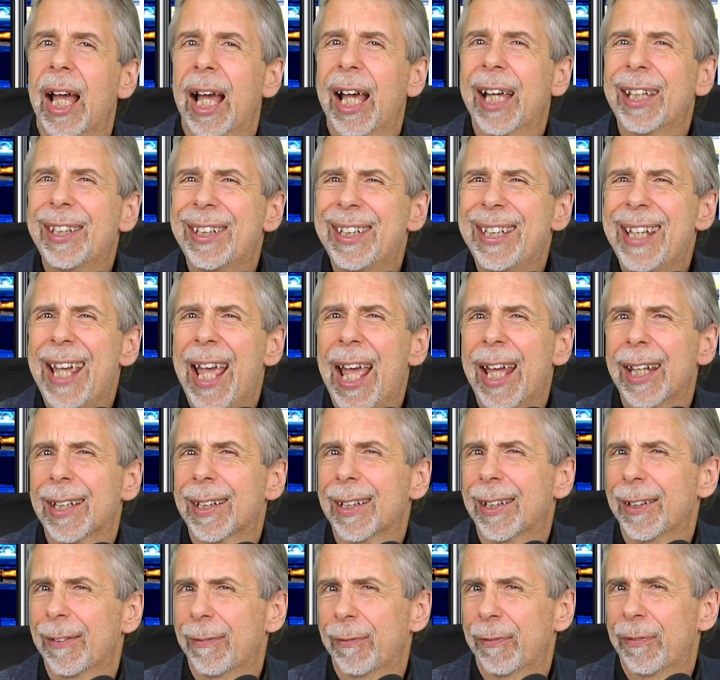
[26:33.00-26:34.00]
And
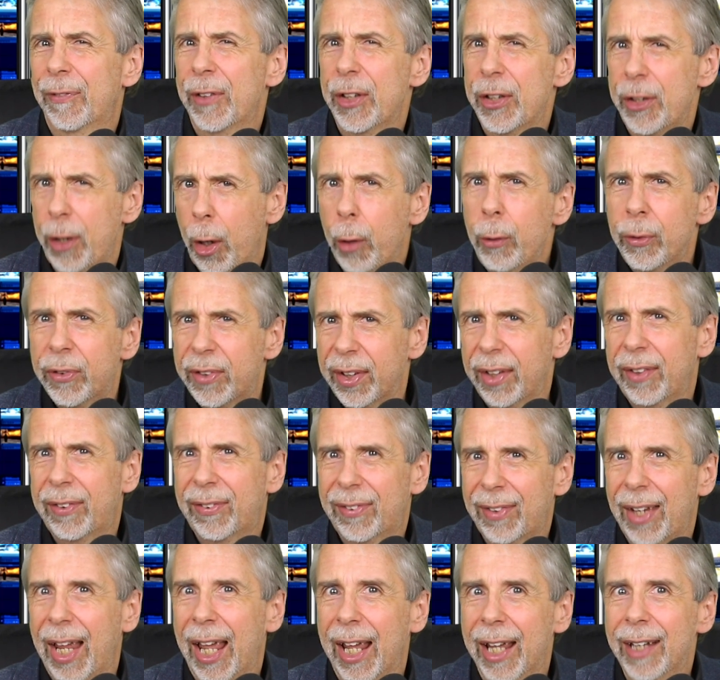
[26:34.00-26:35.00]
yet, the
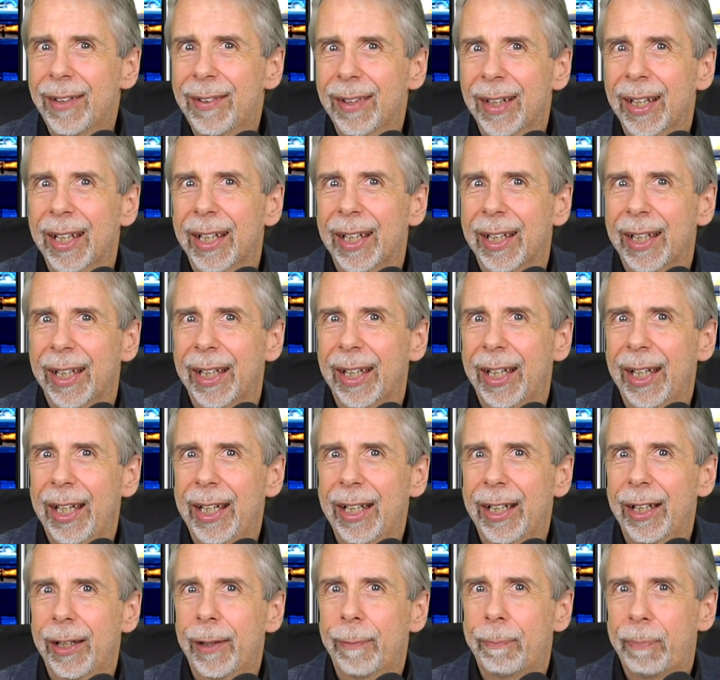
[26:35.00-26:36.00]
notice said
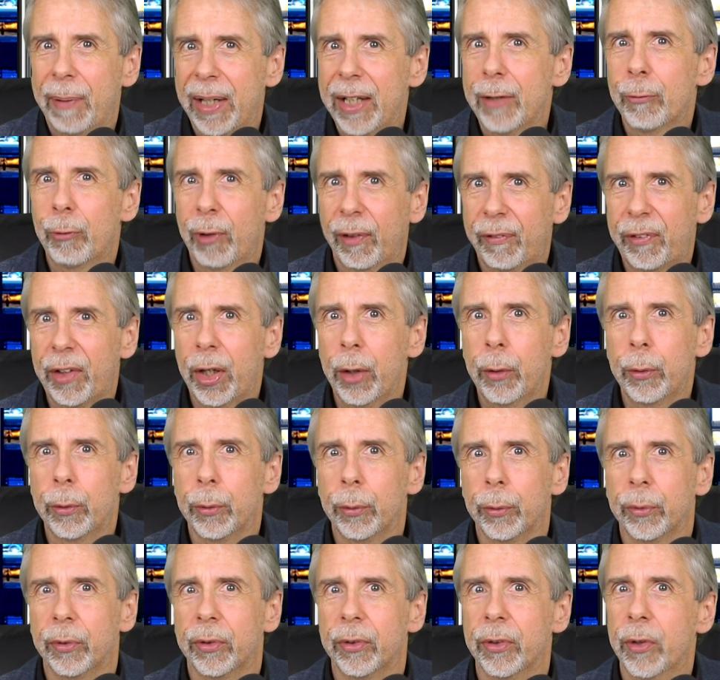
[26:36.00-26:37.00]
it had been
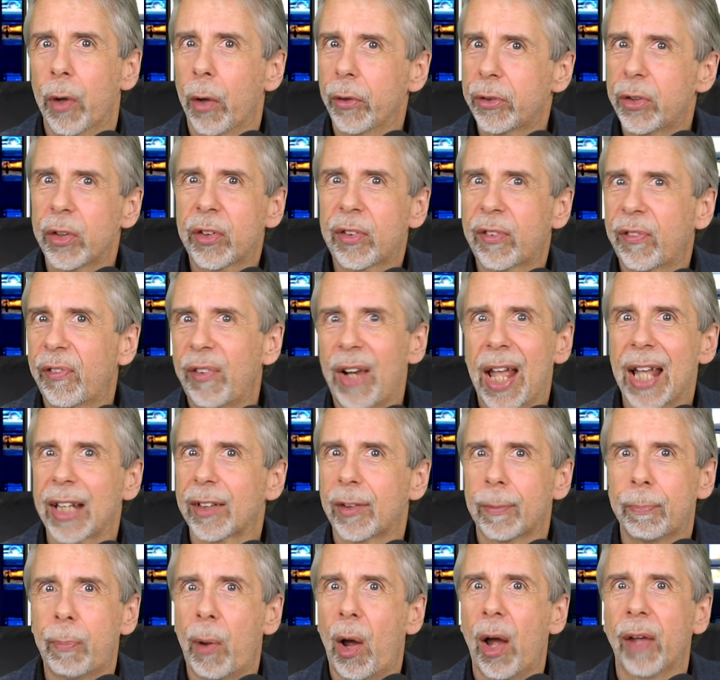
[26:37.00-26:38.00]
reviewed, not just
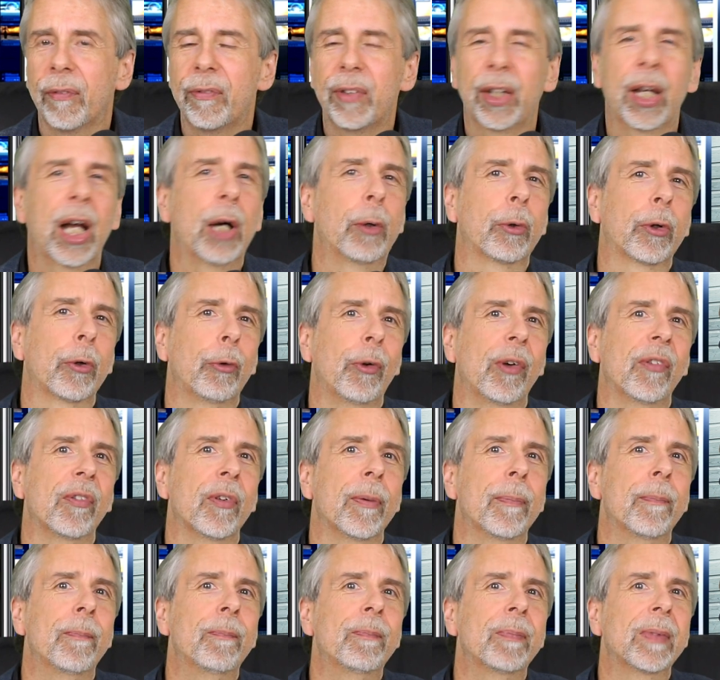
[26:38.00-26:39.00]
flagged by the
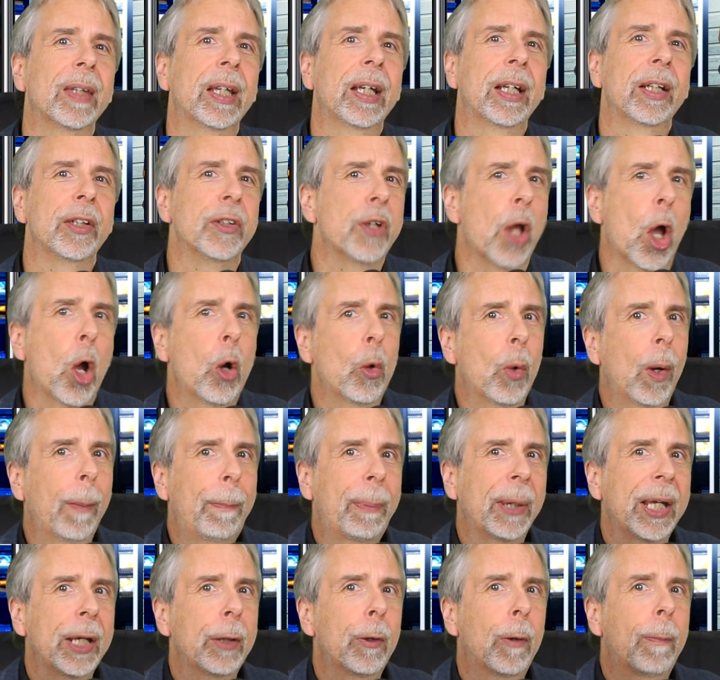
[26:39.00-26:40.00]
algorithm. No
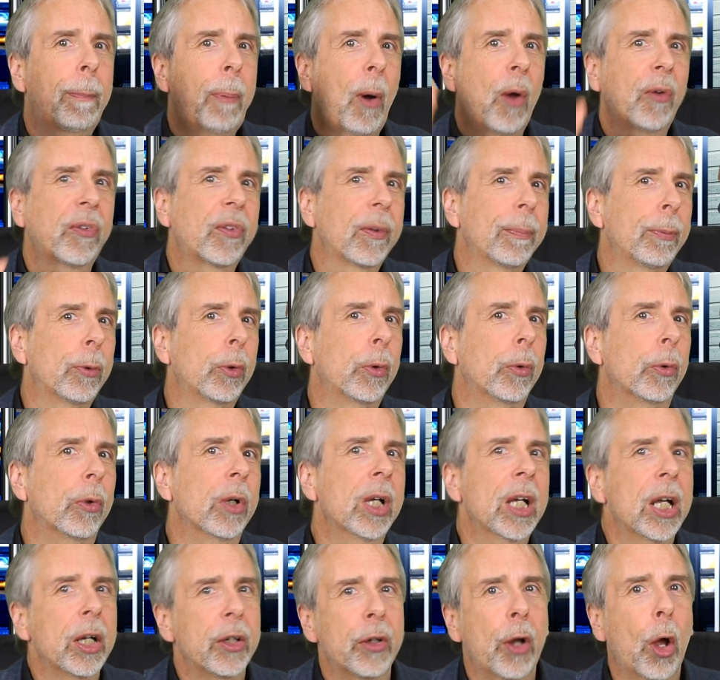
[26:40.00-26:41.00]
appeal
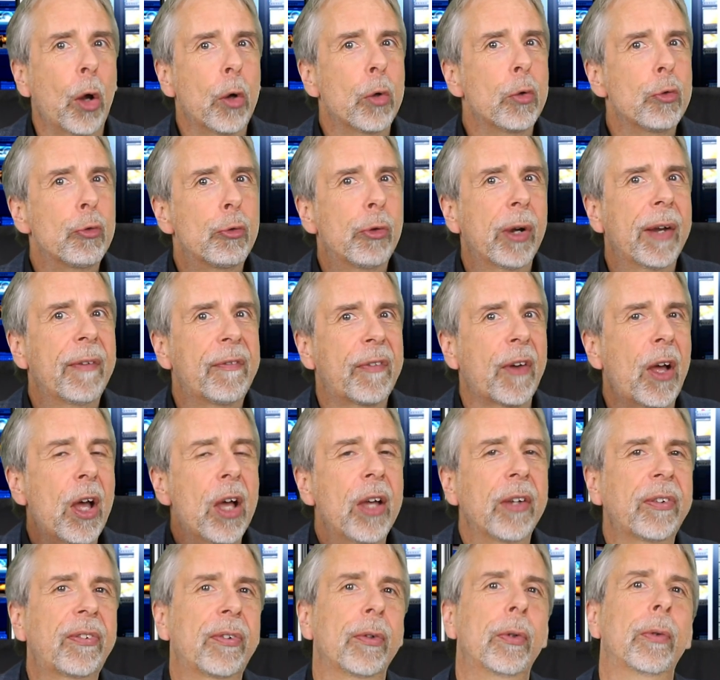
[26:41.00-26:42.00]
possible, no
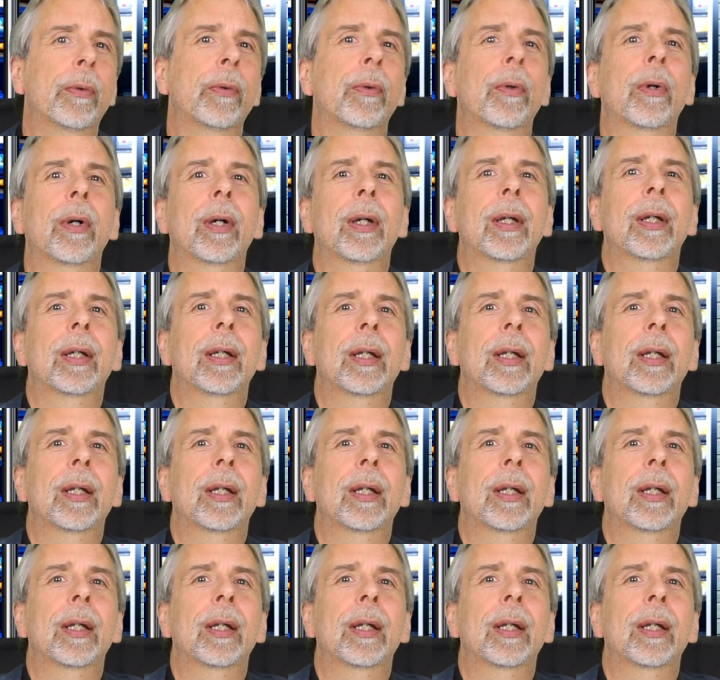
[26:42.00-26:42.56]
reversal.